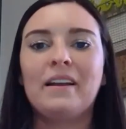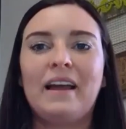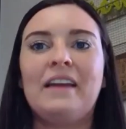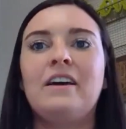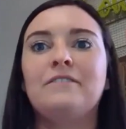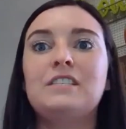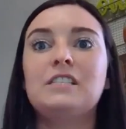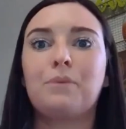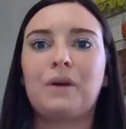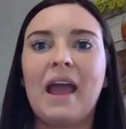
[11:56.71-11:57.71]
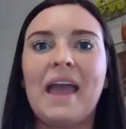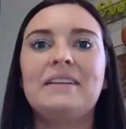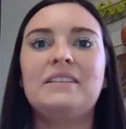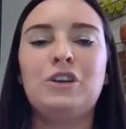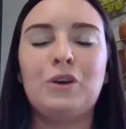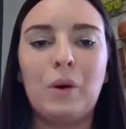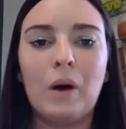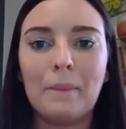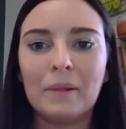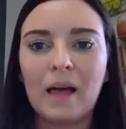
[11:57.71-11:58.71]
kind of spray to
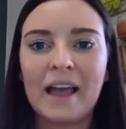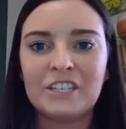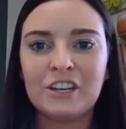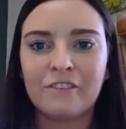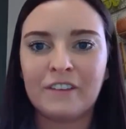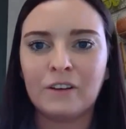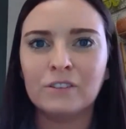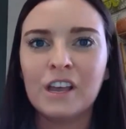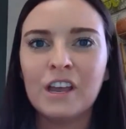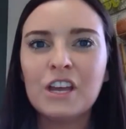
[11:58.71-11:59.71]
apply to your fields.